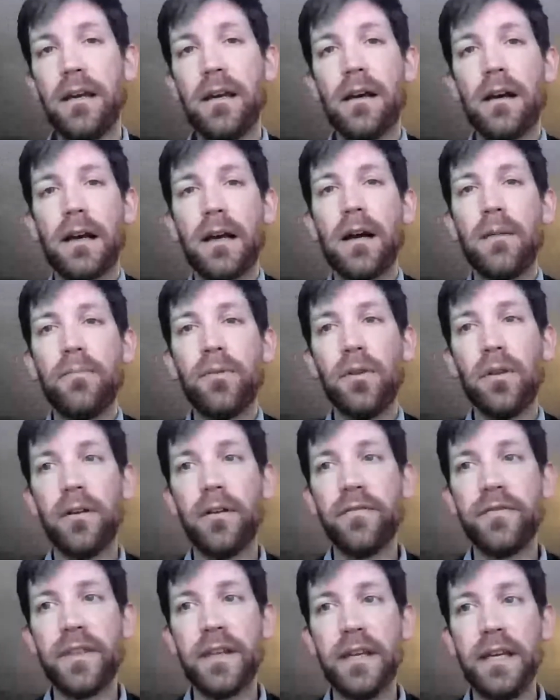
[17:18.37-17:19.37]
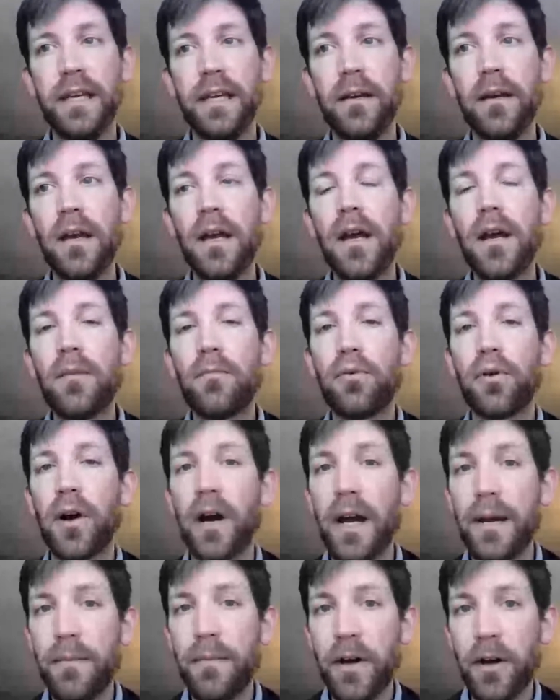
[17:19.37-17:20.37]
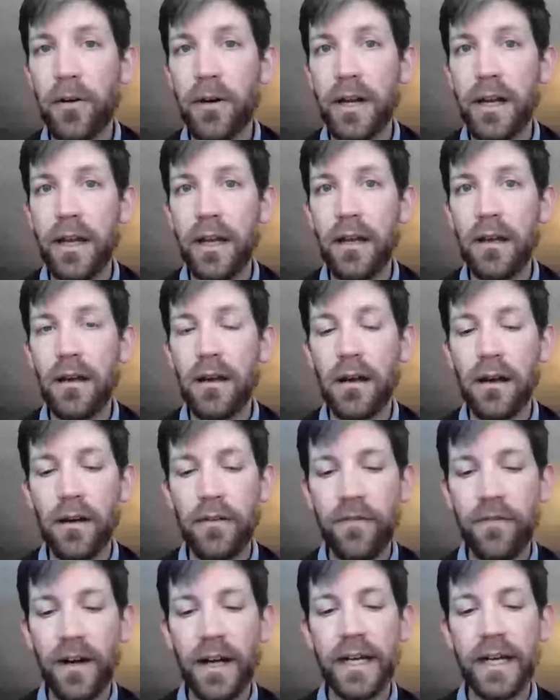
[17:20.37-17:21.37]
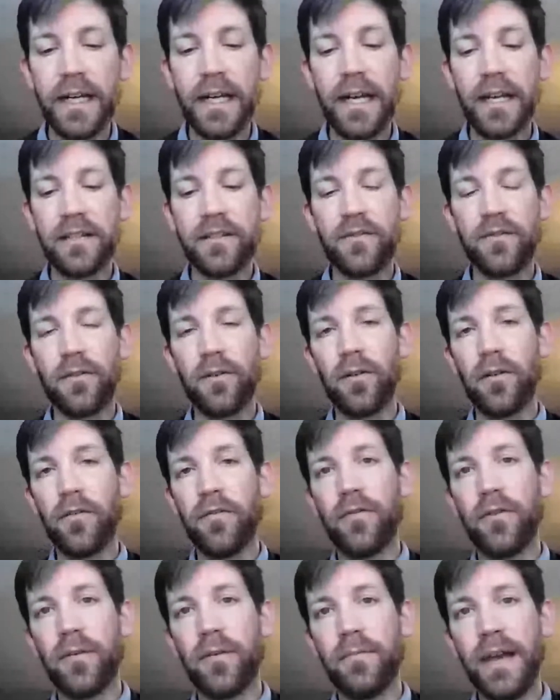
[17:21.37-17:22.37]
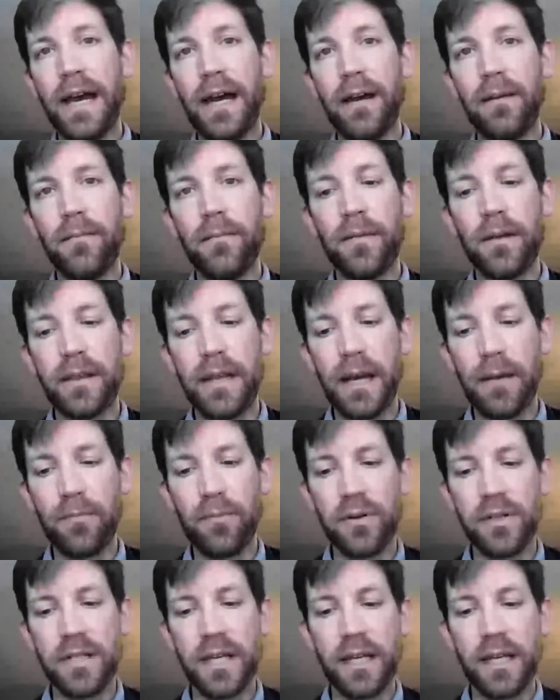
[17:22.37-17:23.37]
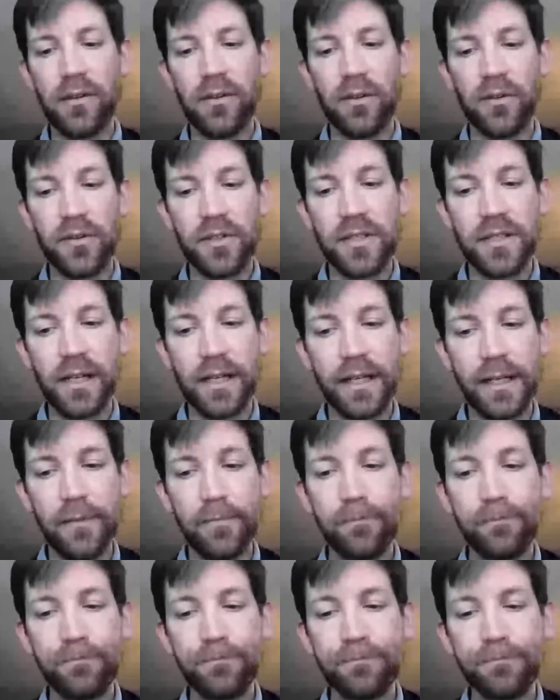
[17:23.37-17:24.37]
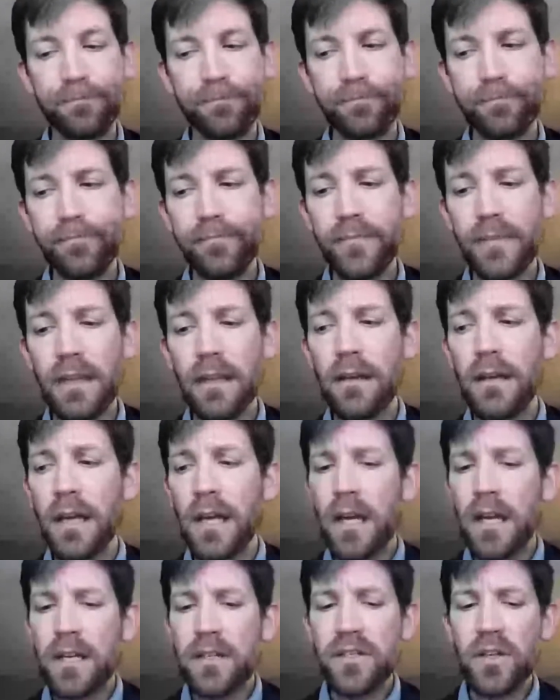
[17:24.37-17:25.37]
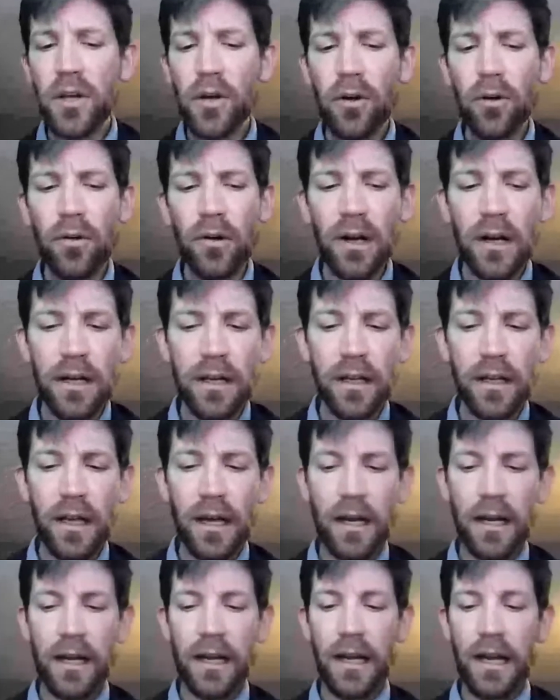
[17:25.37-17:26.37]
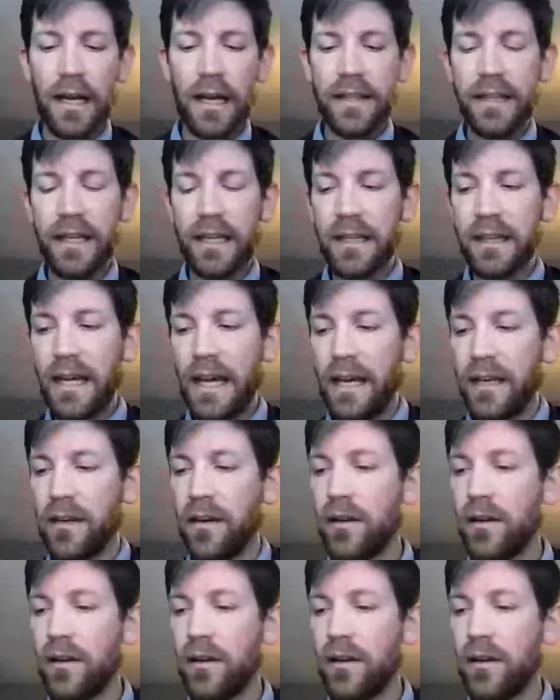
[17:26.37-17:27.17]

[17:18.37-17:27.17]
couple of the primary findings from that particular study. So I think that